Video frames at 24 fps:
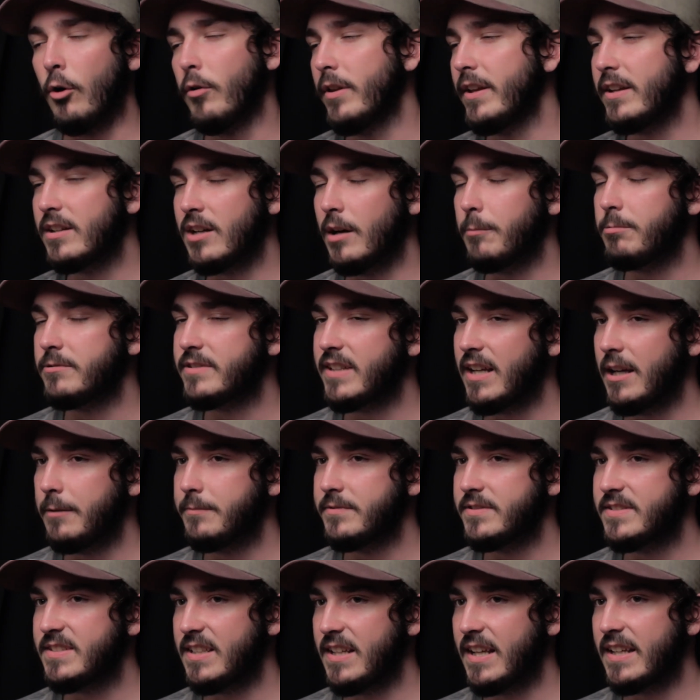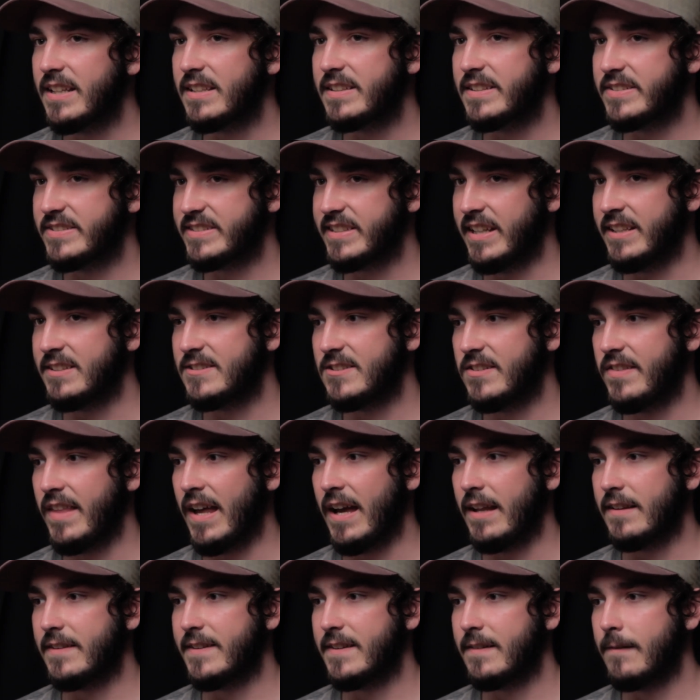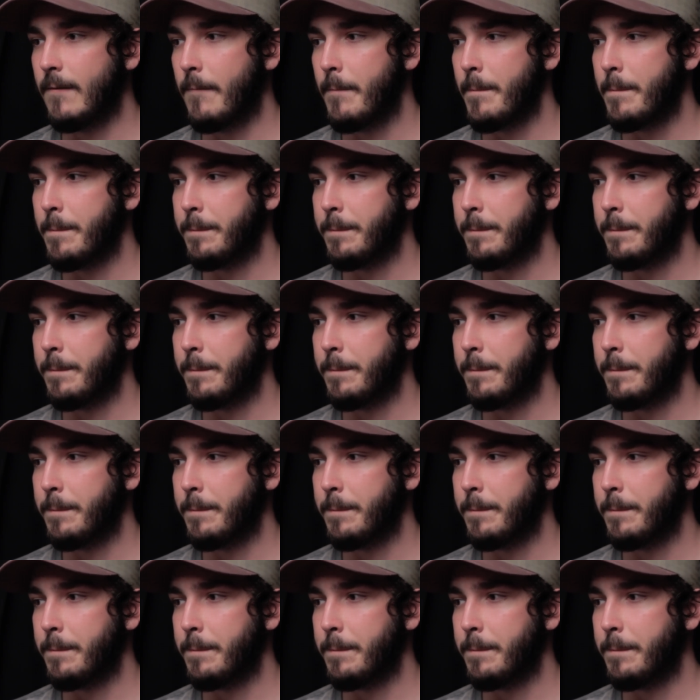Only a couple times did I get the sense that